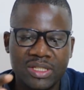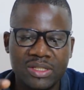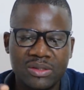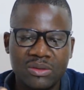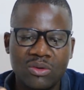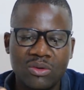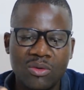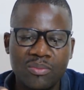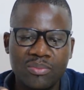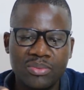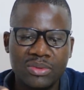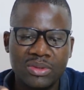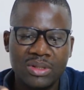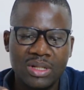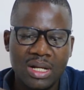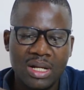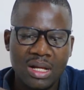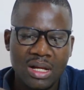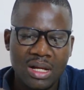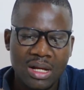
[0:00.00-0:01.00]
this scope
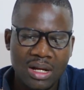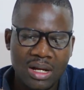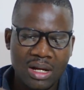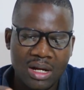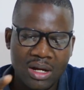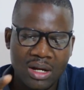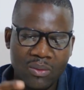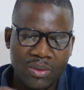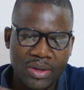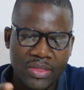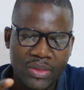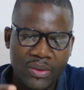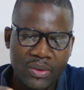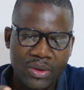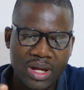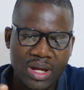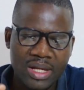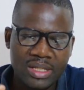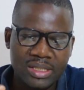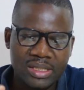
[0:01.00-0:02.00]
with you
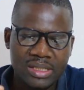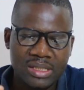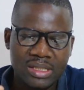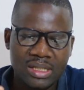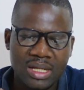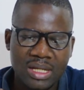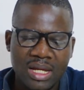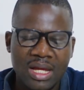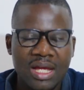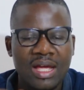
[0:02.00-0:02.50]
guys,